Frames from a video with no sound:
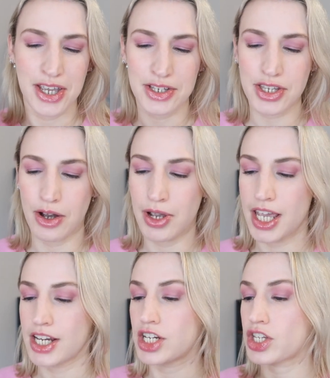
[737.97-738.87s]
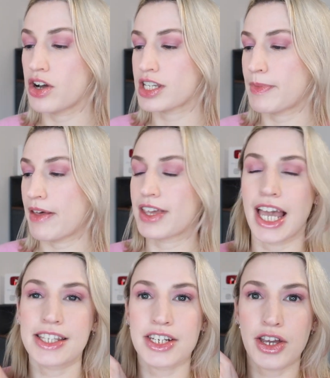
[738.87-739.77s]
So she talks about the
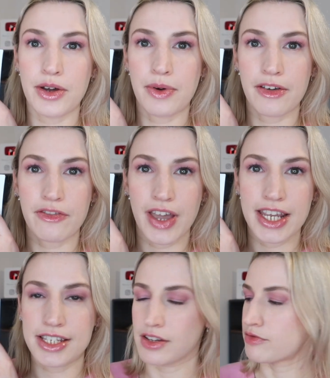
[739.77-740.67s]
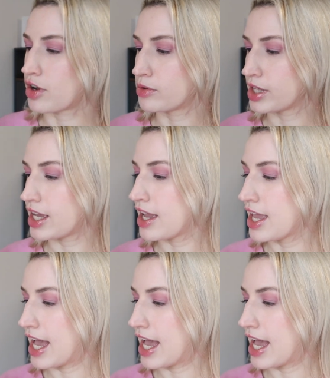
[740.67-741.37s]
Gatineau face roller,